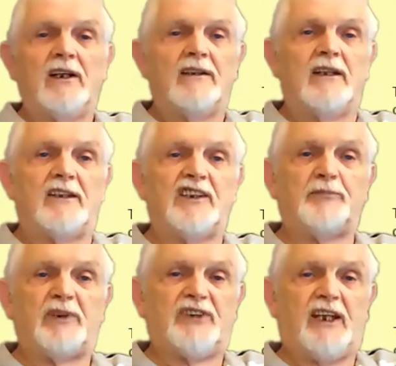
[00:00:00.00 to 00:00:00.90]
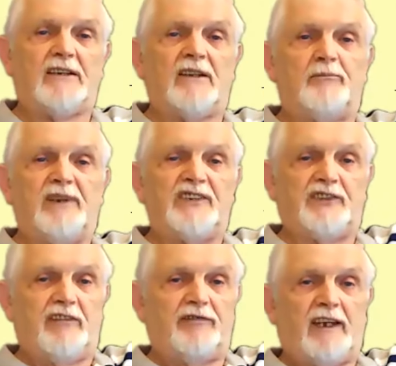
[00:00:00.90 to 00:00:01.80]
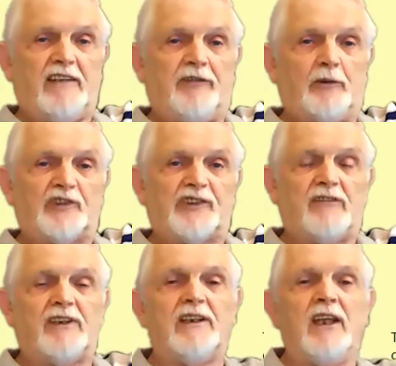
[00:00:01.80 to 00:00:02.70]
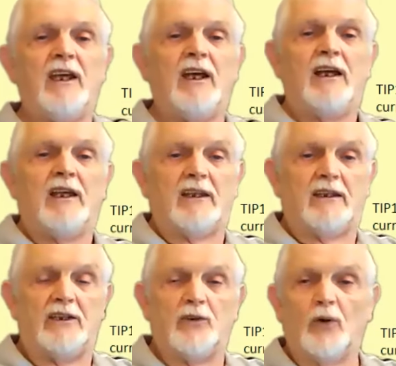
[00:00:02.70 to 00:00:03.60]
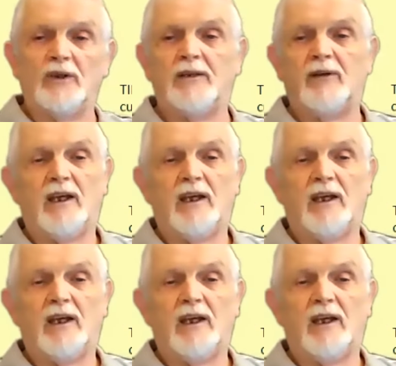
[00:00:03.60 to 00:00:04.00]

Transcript: that this particular BC547 can only